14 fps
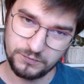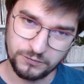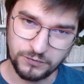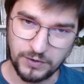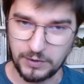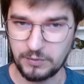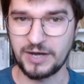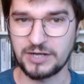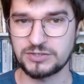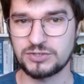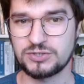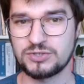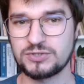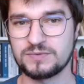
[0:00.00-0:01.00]
very
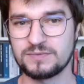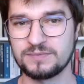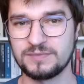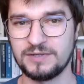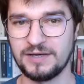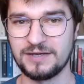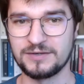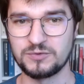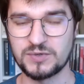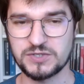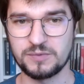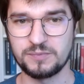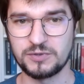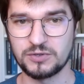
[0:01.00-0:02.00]
much the
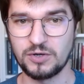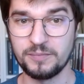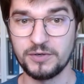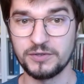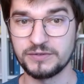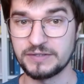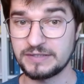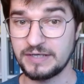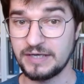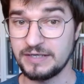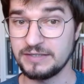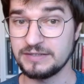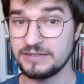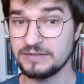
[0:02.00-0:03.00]
Grasshopper component,
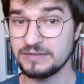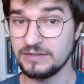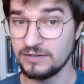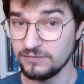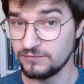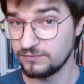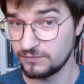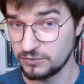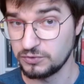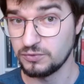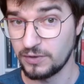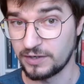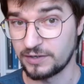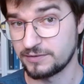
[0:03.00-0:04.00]
and if
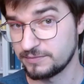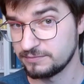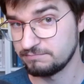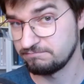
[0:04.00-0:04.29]
you are